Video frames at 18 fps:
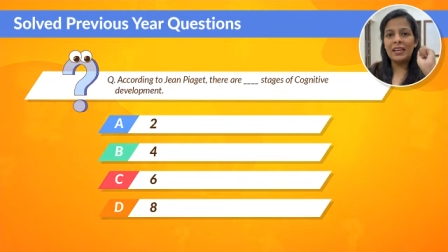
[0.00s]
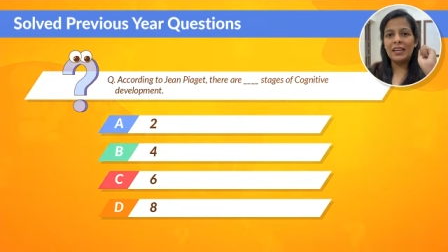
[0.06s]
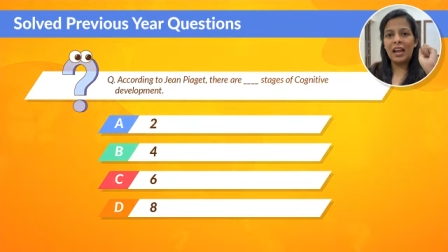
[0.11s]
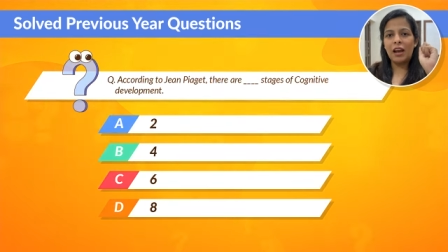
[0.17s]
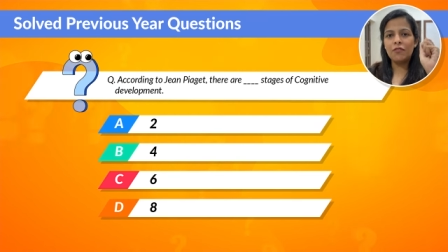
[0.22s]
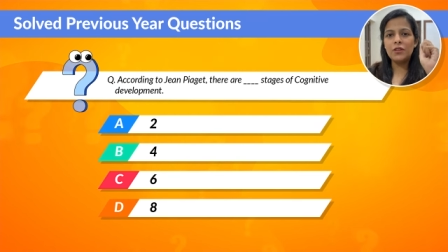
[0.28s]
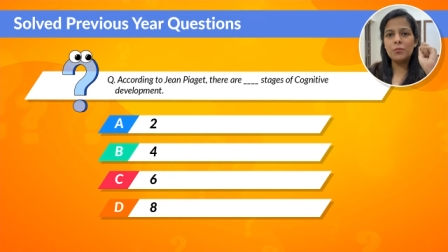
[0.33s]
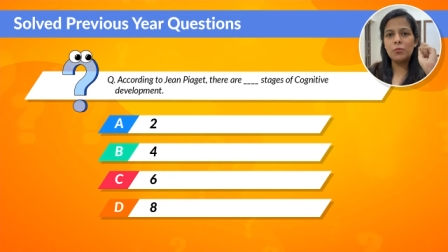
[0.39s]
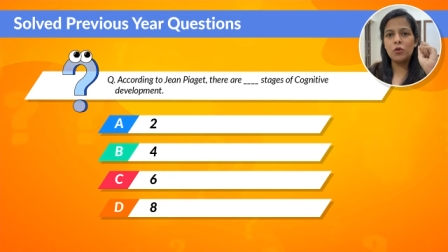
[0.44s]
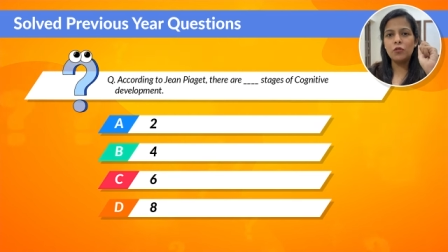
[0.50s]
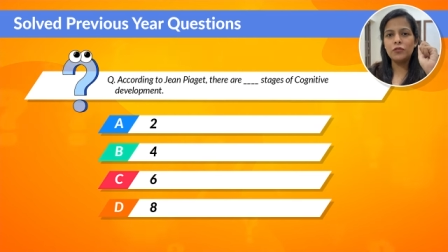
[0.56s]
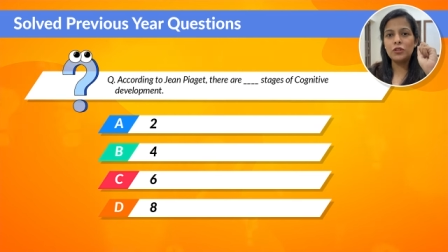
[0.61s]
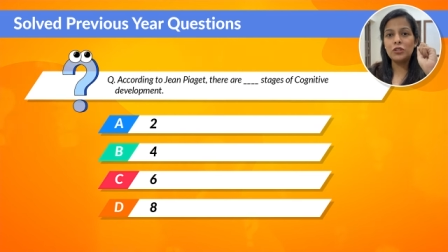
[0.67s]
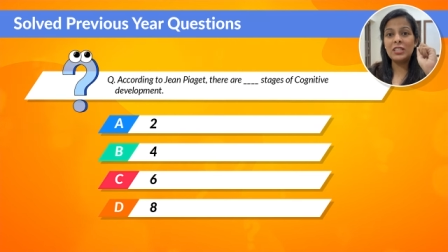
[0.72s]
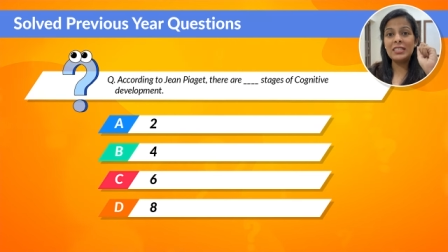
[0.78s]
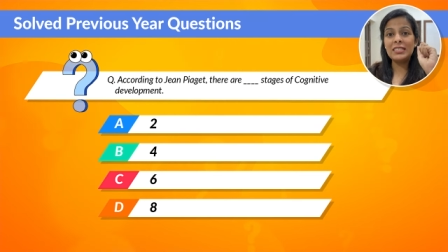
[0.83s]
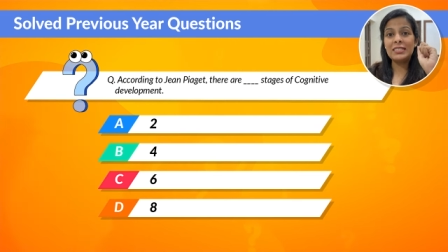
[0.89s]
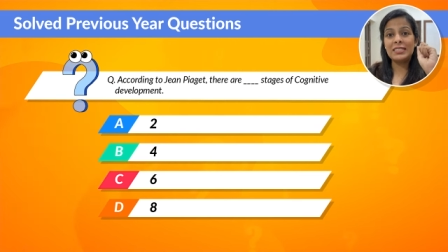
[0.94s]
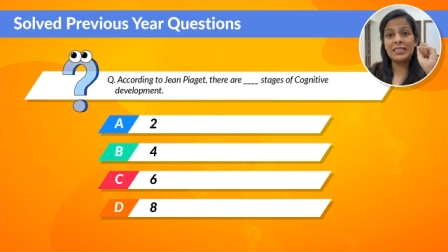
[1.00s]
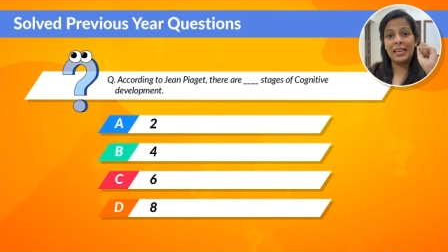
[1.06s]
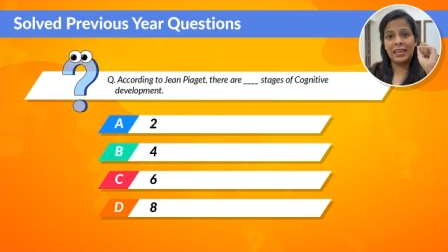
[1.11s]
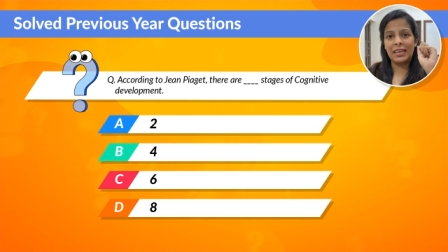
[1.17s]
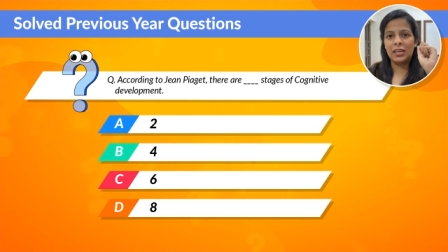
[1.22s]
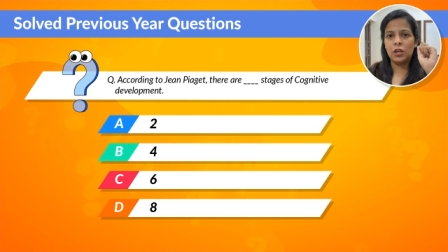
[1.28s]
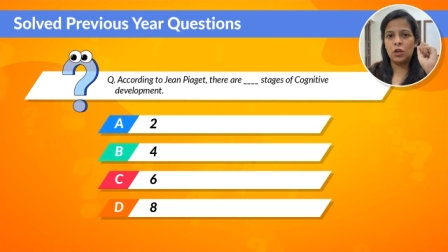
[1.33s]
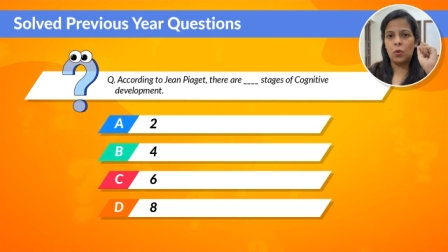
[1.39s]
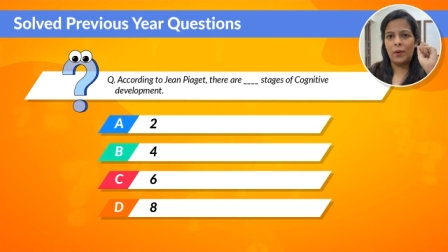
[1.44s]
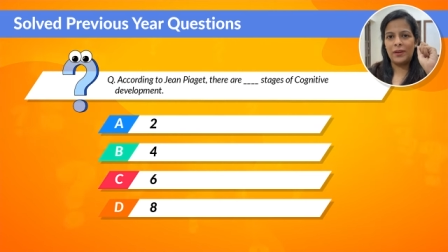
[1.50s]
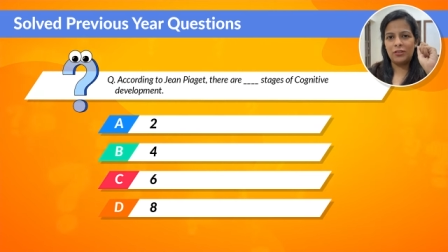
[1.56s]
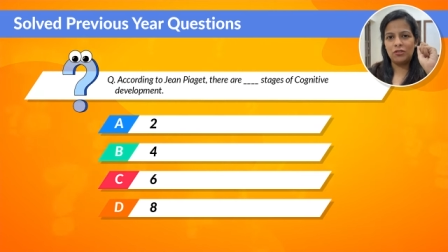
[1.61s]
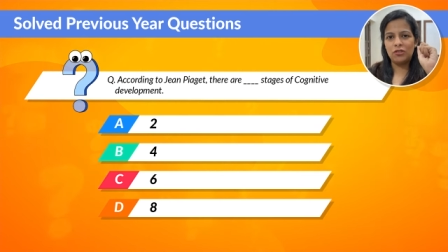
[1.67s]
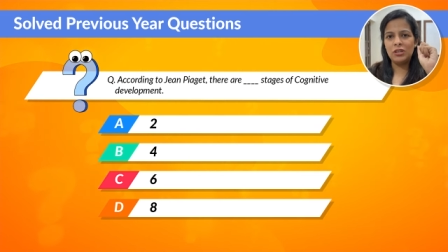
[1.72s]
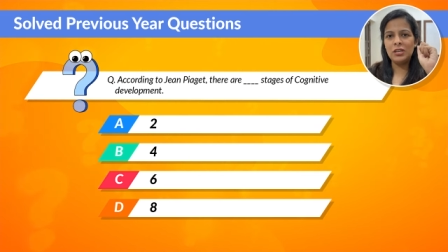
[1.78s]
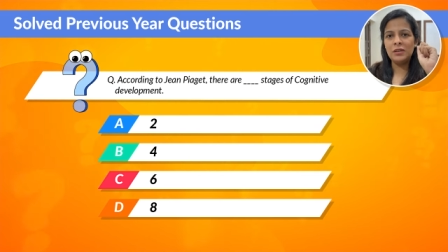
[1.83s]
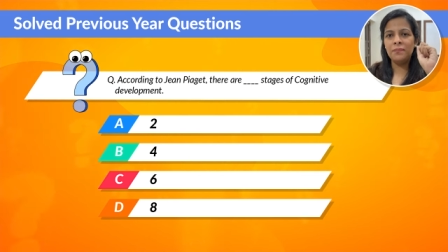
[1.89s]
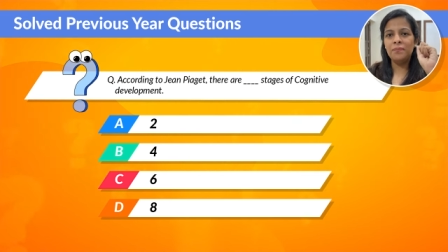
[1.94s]
Now, we move to the second
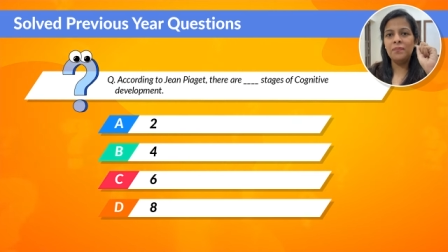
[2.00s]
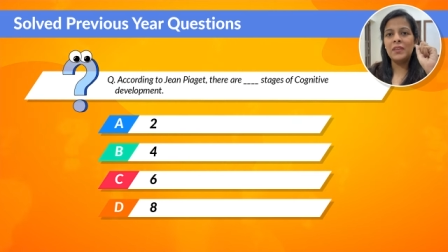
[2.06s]
question.